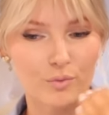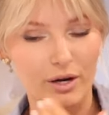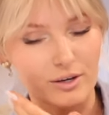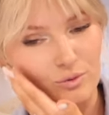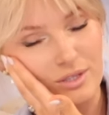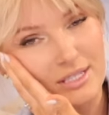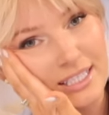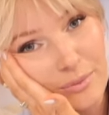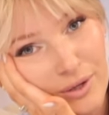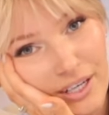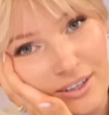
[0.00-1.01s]
Whereas with
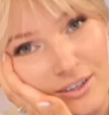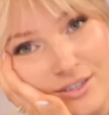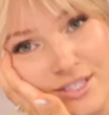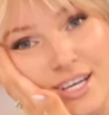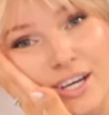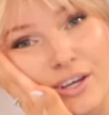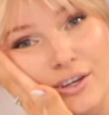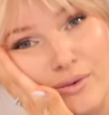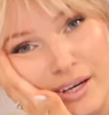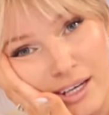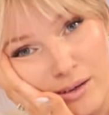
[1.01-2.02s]
sleep wrinkles,
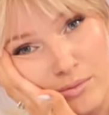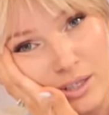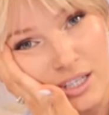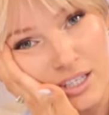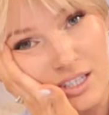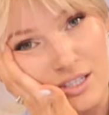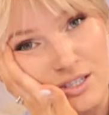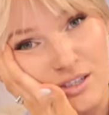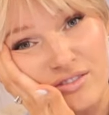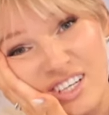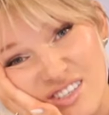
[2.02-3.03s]
you get them because
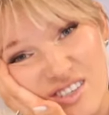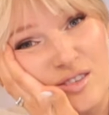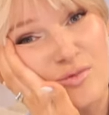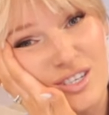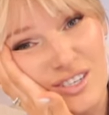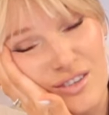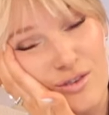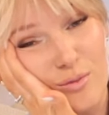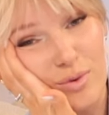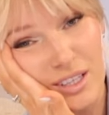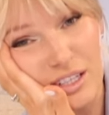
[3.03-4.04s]
your face is smushed into
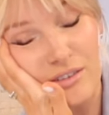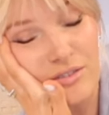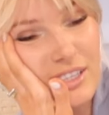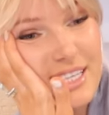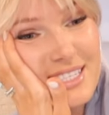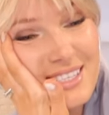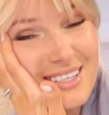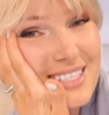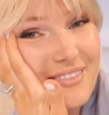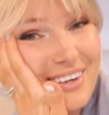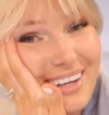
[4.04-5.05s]
a pillow for like 6,
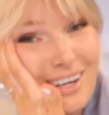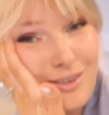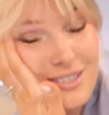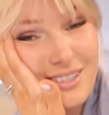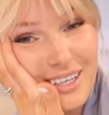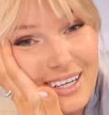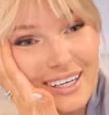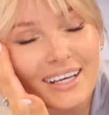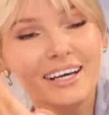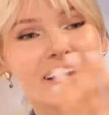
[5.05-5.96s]
7, 8 hours a night,